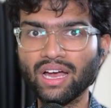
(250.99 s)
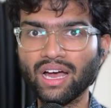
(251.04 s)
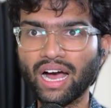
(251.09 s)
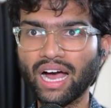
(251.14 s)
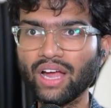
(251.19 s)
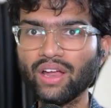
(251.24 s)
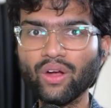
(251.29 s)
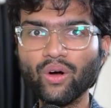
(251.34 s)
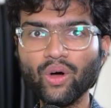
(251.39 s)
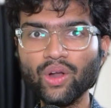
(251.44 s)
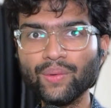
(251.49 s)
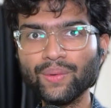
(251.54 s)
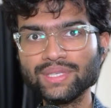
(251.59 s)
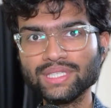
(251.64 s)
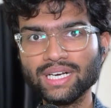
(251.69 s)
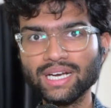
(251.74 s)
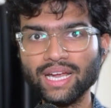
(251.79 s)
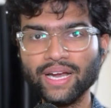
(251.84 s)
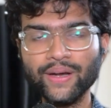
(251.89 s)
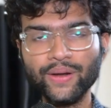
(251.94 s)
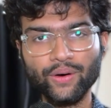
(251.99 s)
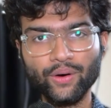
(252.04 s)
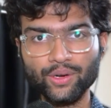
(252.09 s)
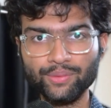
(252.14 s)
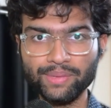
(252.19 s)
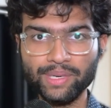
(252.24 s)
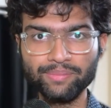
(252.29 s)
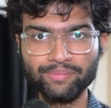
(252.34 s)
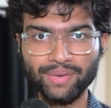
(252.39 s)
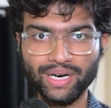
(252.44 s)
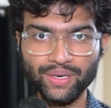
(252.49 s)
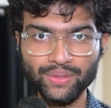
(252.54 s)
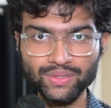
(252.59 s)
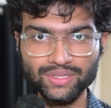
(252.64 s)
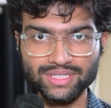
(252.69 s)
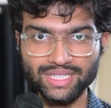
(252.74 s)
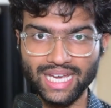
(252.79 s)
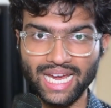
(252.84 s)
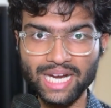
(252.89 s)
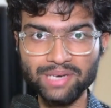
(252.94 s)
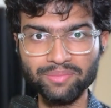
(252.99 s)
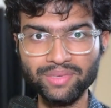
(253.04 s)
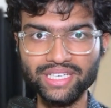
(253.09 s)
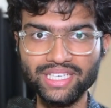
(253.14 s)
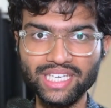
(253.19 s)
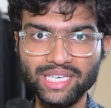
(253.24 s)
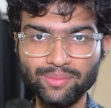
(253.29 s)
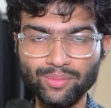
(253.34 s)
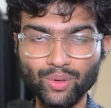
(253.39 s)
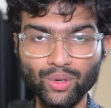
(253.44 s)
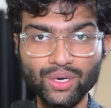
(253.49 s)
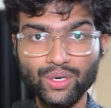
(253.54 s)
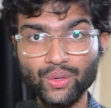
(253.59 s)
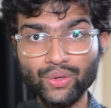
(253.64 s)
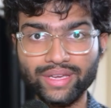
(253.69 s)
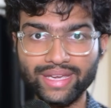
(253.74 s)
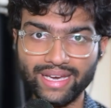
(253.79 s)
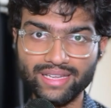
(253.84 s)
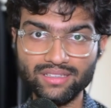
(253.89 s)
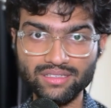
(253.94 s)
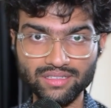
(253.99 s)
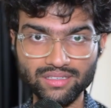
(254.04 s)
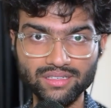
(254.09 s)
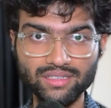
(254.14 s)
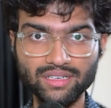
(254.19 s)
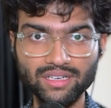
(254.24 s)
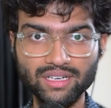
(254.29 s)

I always relied on my mouse and my keyboard together.